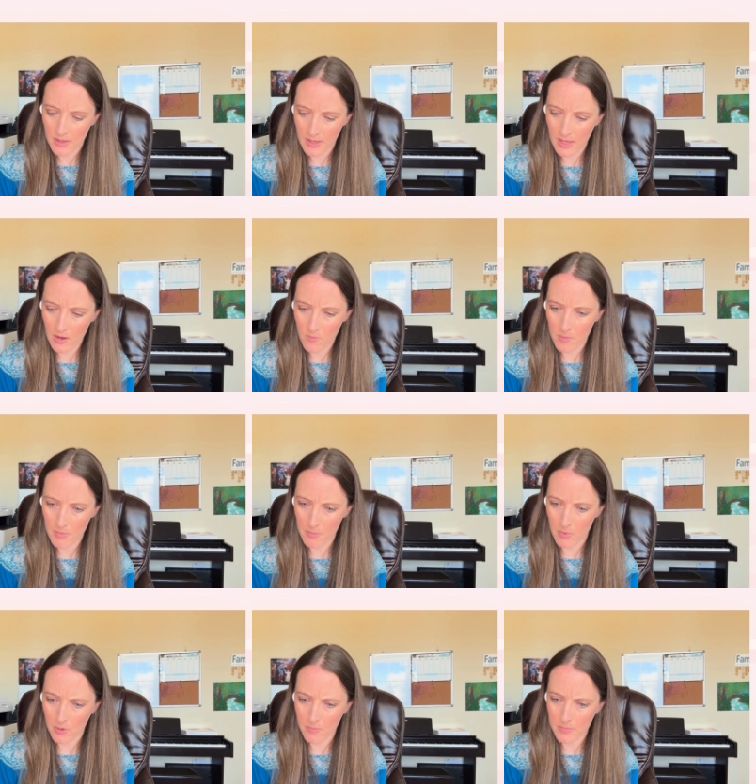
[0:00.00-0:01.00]
Can't
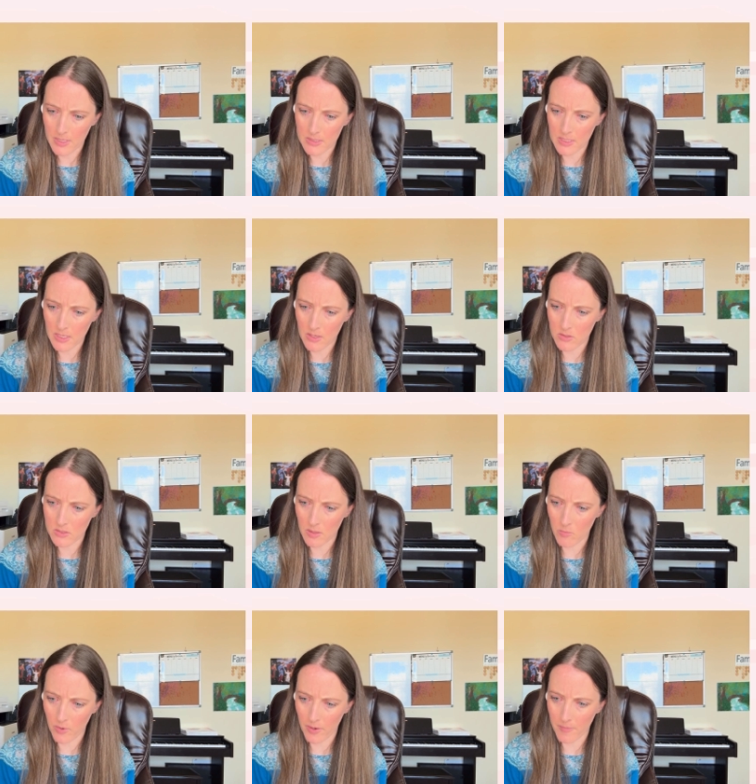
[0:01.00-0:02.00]
remember. It's in here
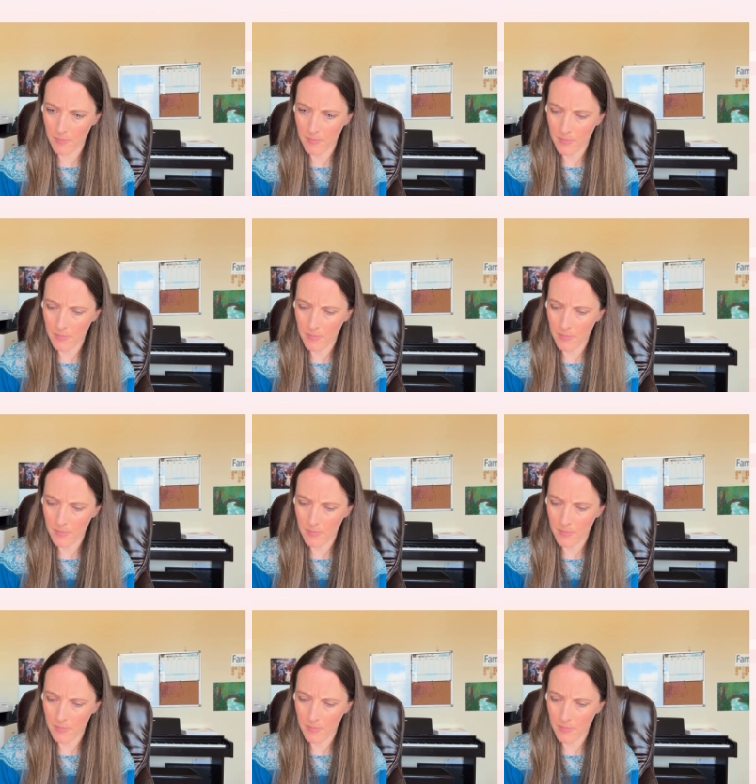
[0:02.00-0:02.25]
somewhere.